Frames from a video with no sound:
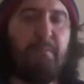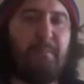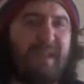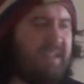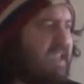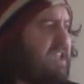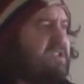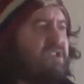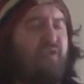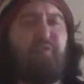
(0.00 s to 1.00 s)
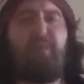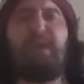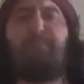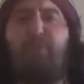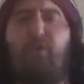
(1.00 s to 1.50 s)
Millions of
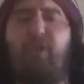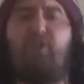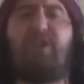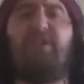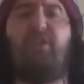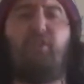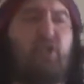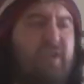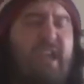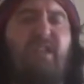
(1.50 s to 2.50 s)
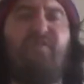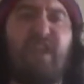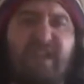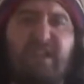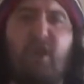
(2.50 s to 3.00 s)
people are going to look at
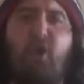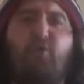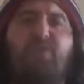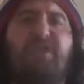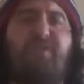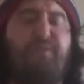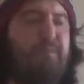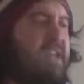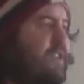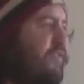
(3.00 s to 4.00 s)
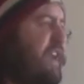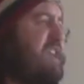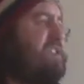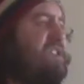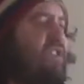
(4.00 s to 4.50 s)
videos of me
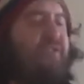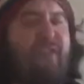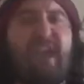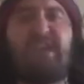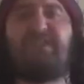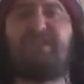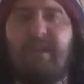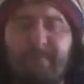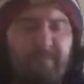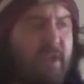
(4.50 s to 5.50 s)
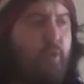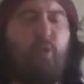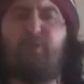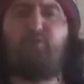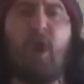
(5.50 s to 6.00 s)
face to face
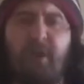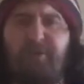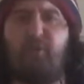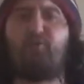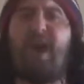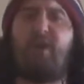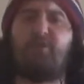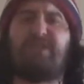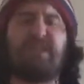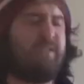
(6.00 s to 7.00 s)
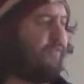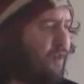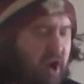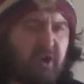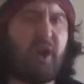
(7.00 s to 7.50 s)
with Ronda Rousey.
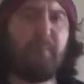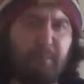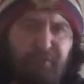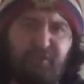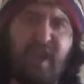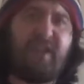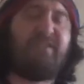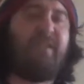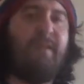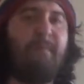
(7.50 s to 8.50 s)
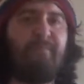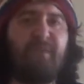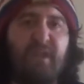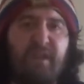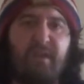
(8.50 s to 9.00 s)
Fuck, I'm upset.
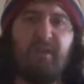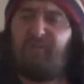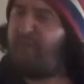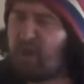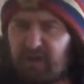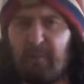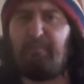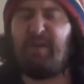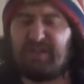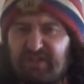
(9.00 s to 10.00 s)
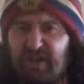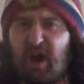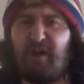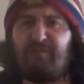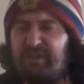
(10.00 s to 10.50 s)
Fuck, I'm pissed
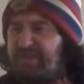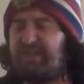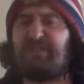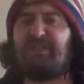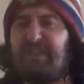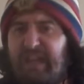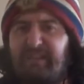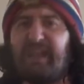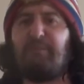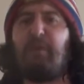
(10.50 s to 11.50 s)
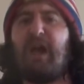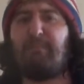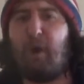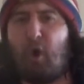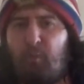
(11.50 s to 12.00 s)
off. This is stealing my
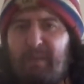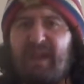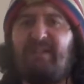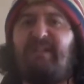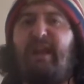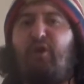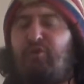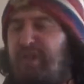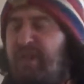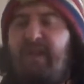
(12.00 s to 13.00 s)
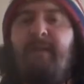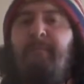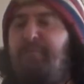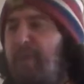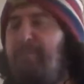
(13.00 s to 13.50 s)
moment there. The,
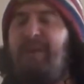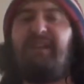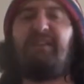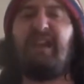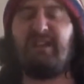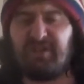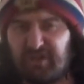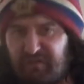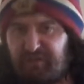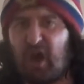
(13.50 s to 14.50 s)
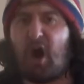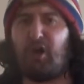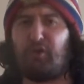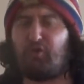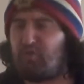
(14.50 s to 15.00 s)
the millions of
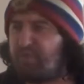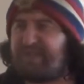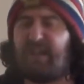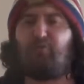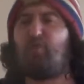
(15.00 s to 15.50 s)
dollars that